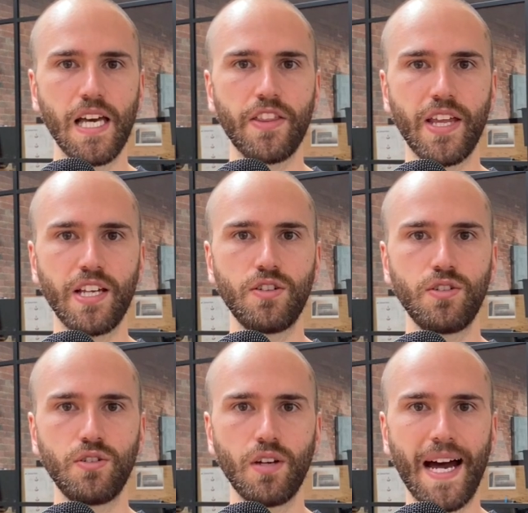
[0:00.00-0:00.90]
then
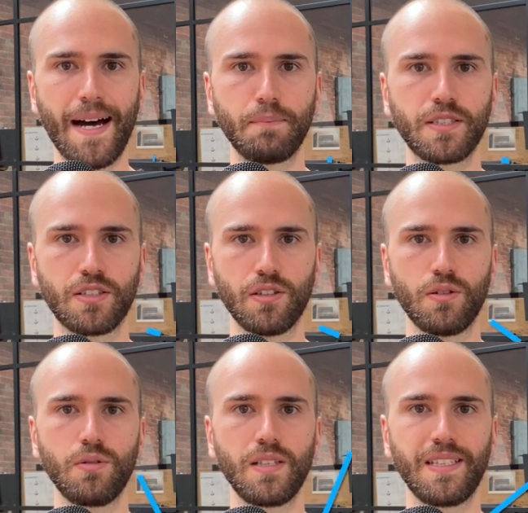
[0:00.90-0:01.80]
you
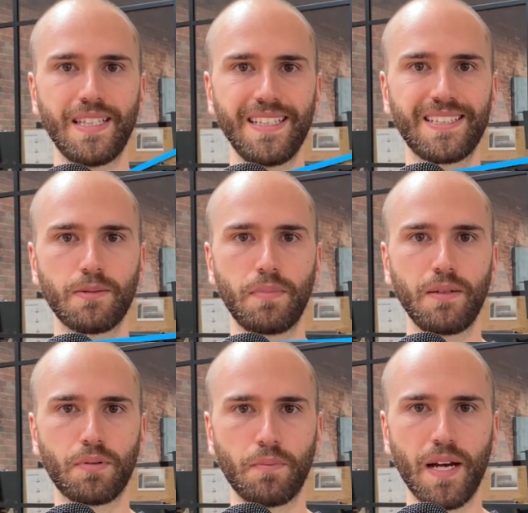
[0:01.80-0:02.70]
absolutely need to be
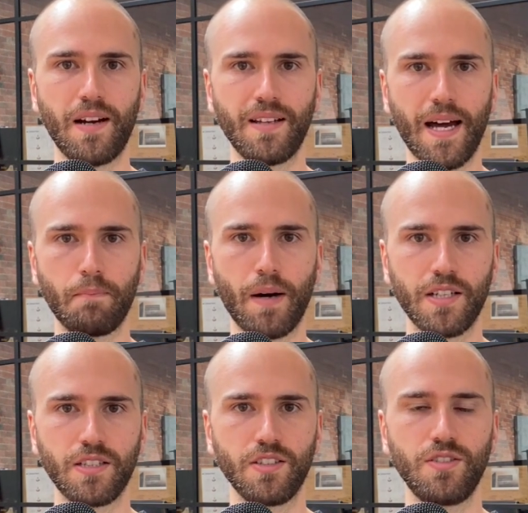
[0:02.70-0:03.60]
preparing that
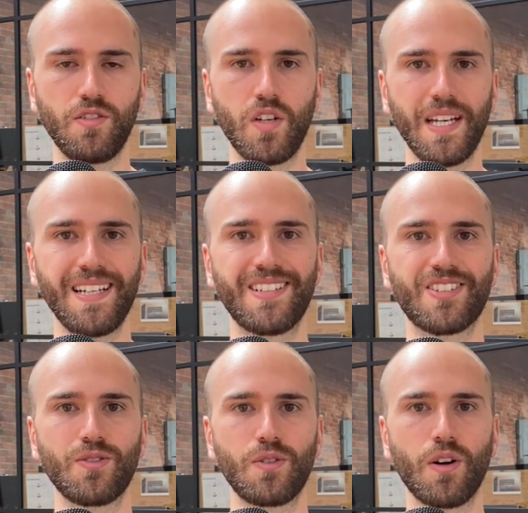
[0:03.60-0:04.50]
budget. You need
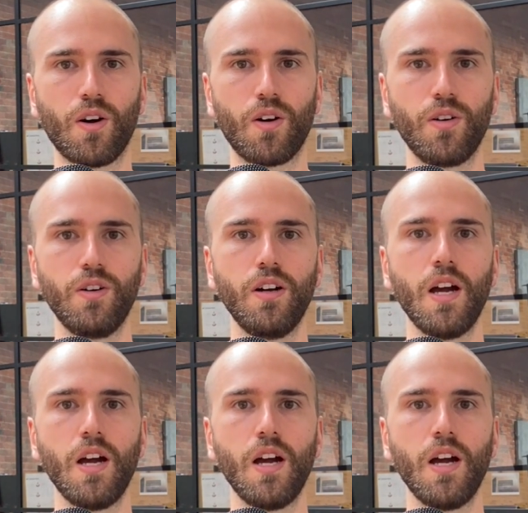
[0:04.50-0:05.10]
to know